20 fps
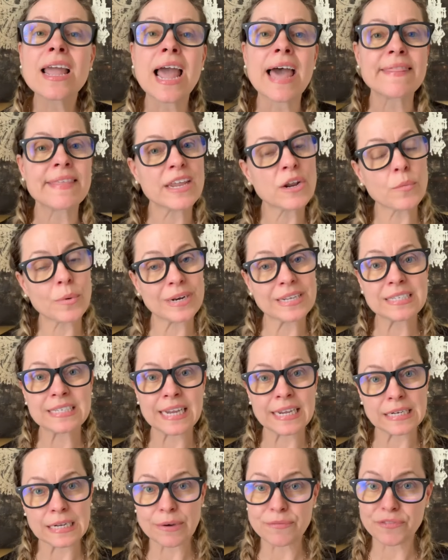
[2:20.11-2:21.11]
and they don't want to
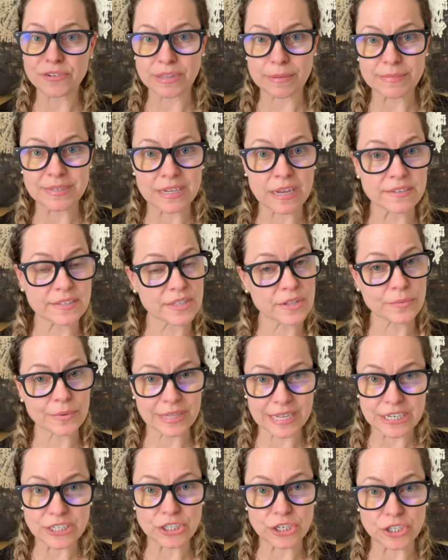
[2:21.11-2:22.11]
stand up for themselves in the
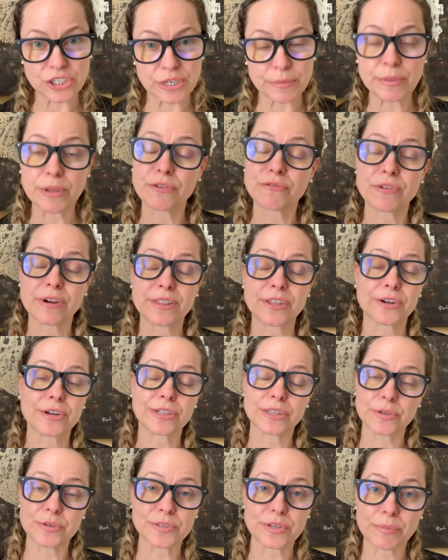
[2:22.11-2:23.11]
relationship. They're afraid they're
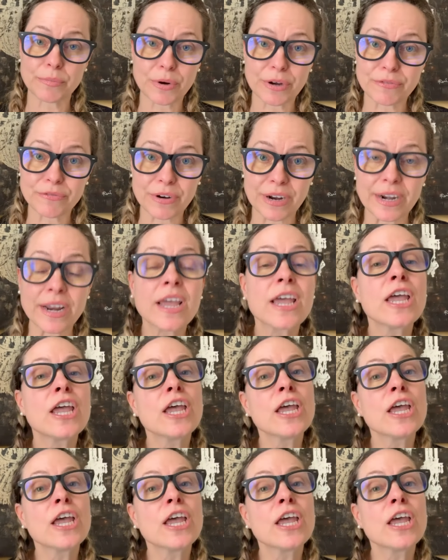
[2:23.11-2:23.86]
going to lose their boyfriend.